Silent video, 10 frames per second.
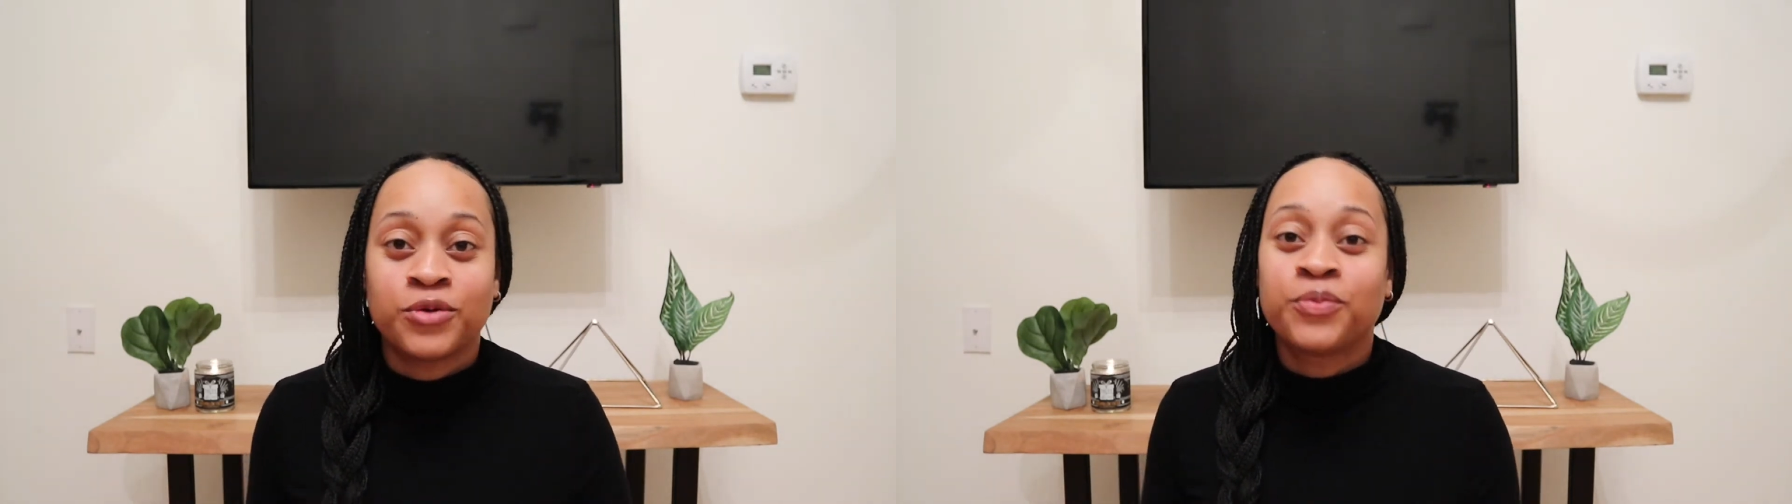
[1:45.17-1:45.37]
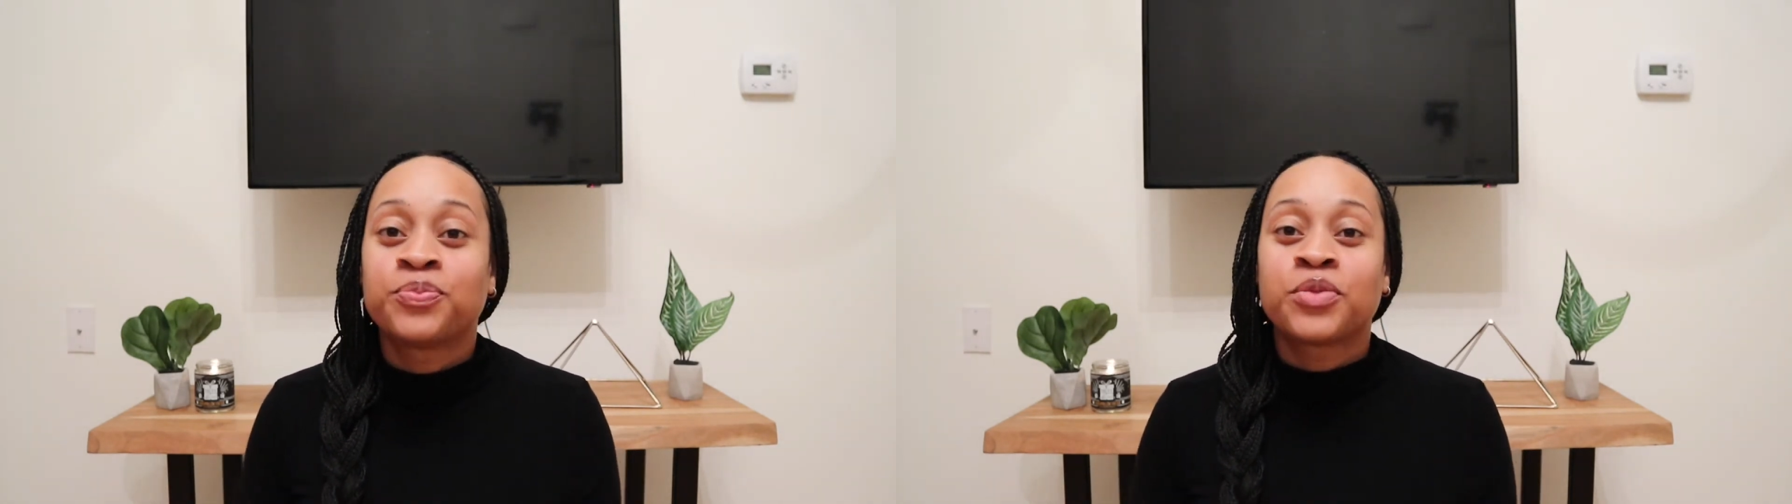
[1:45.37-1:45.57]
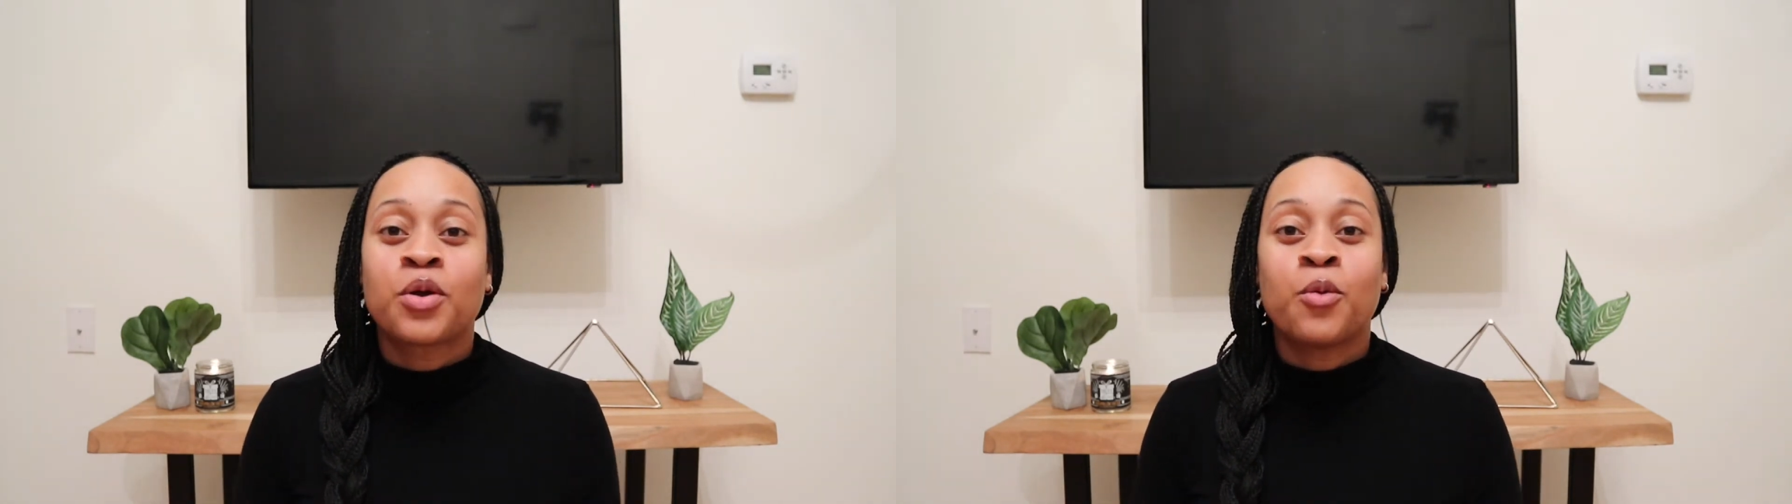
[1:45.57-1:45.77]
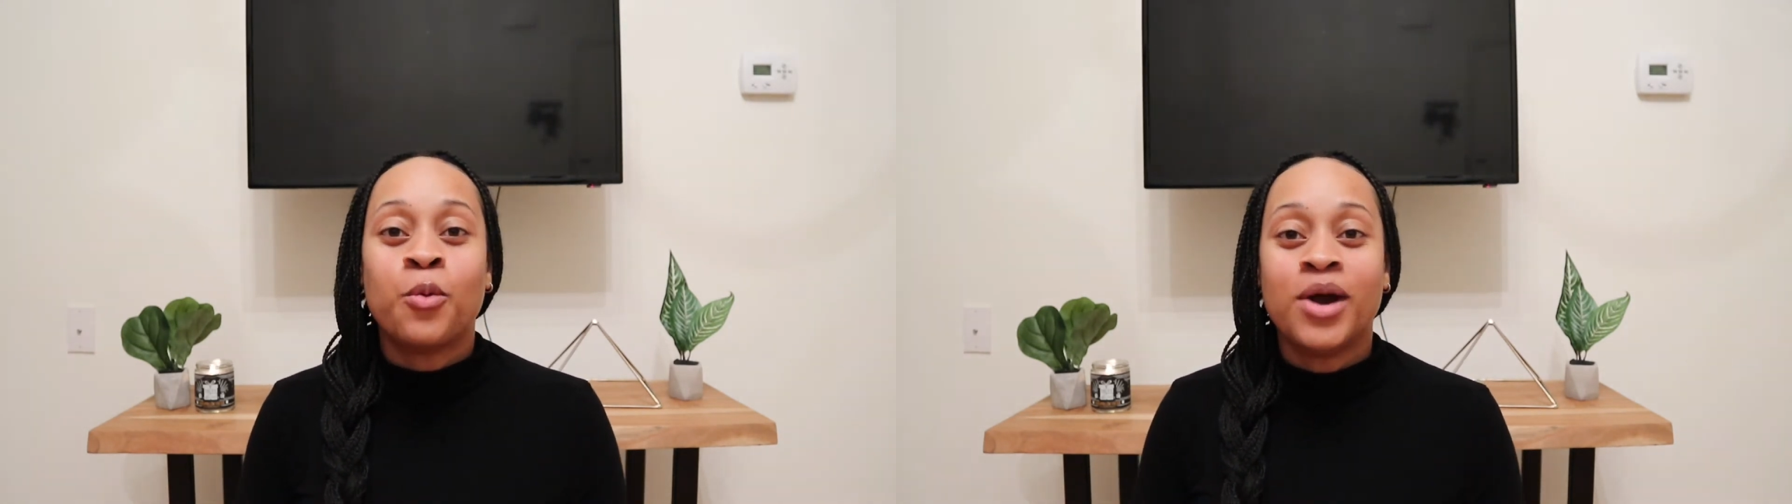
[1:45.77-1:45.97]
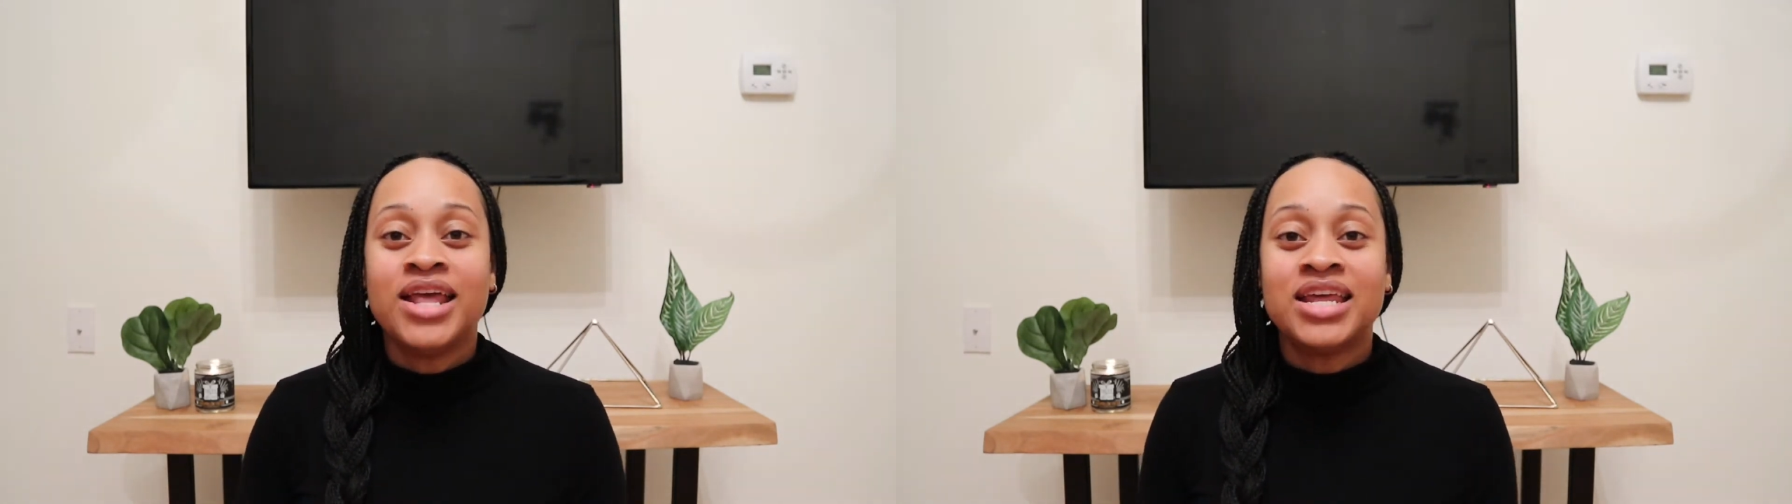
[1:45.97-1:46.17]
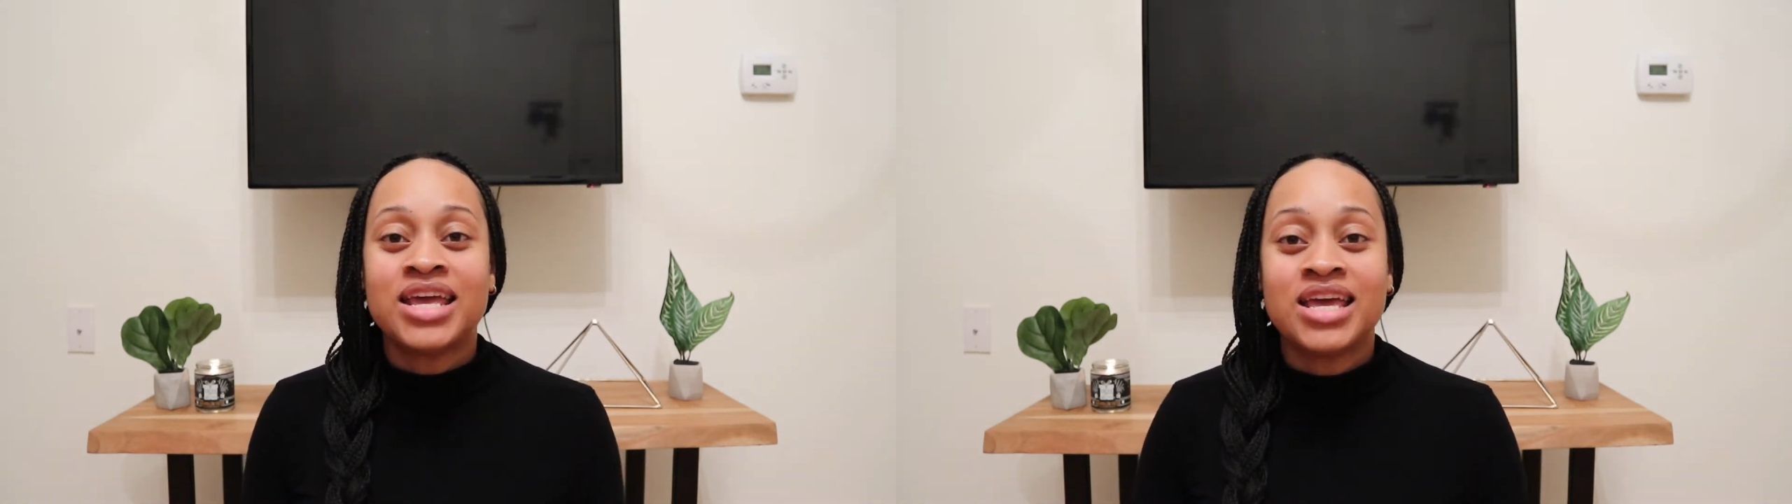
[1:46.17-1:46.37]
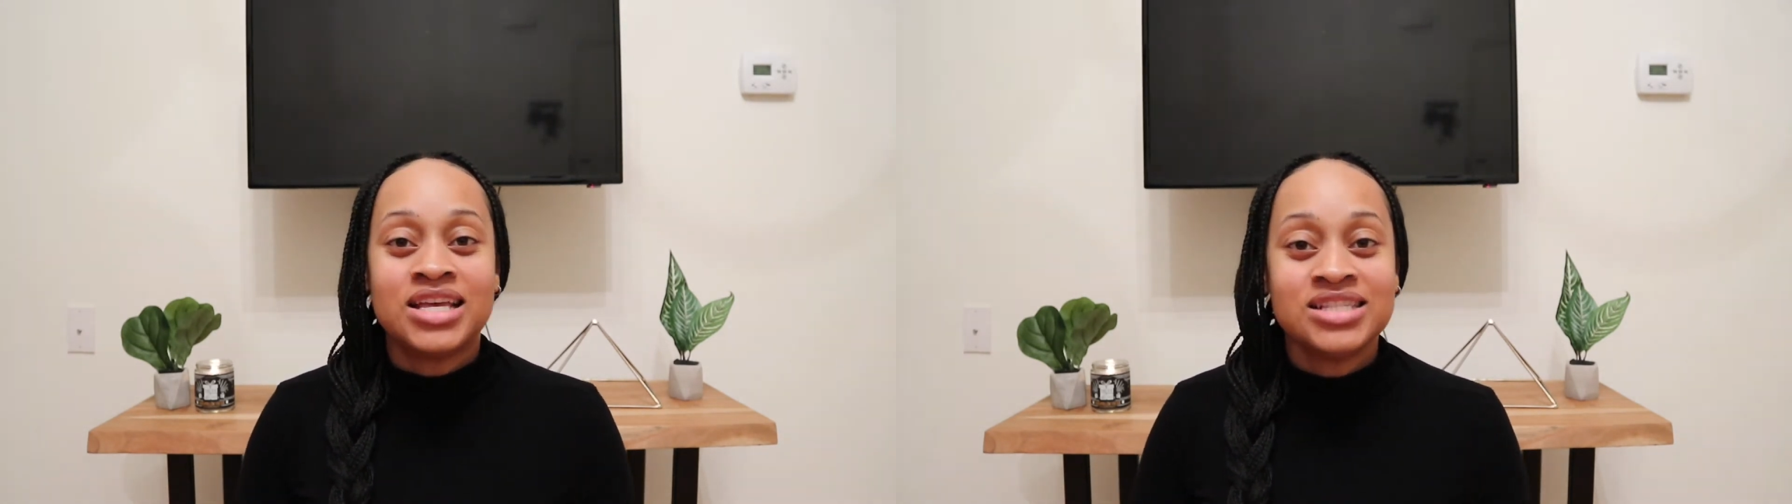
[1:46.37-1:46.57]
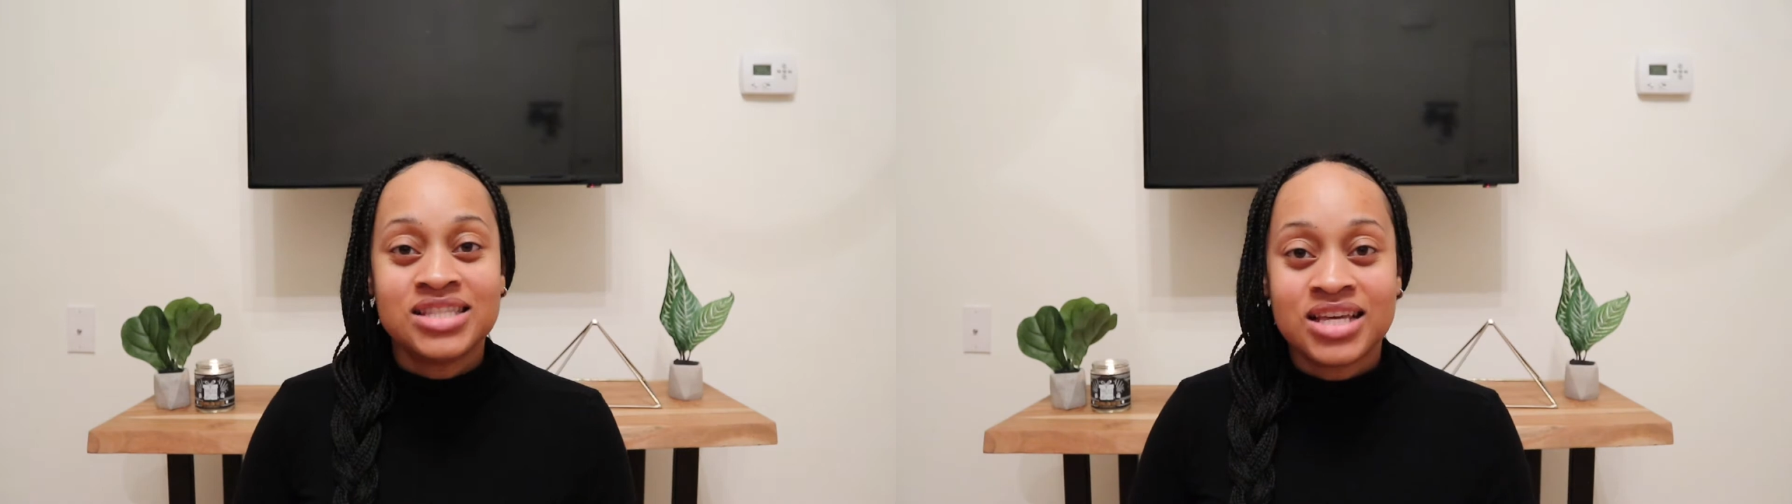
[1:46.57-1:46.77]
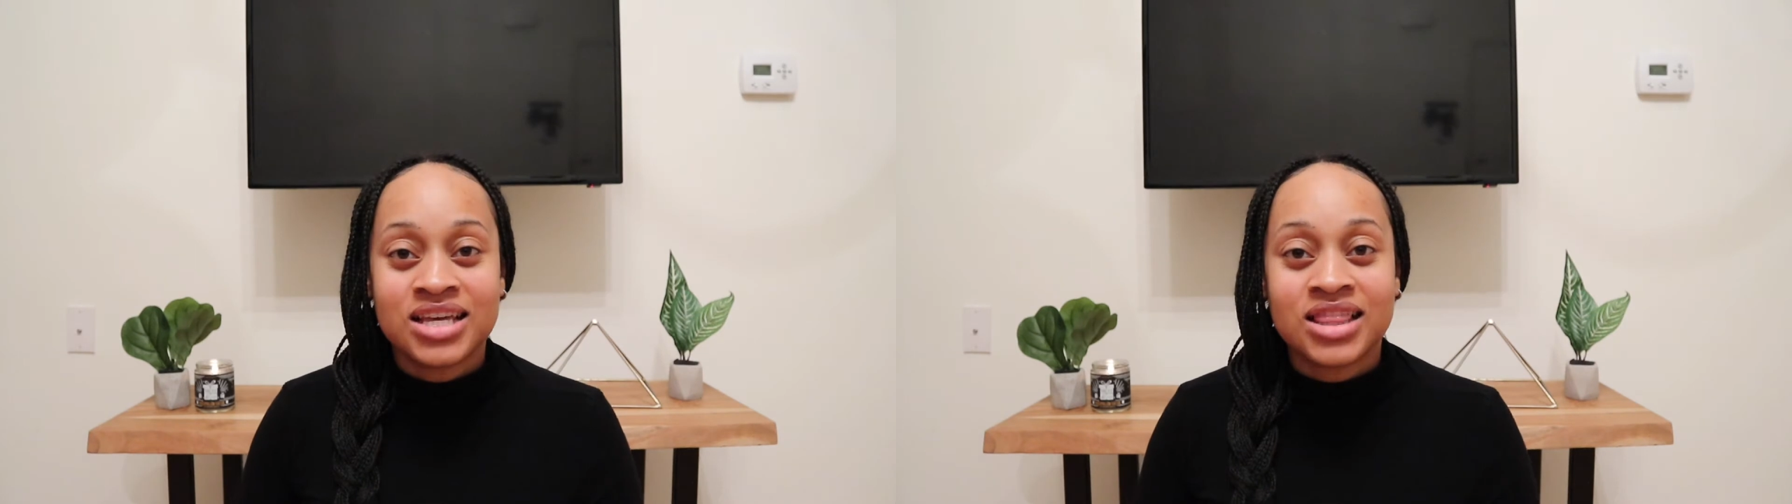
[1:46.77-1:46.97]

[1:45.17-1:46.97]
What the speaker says: what is it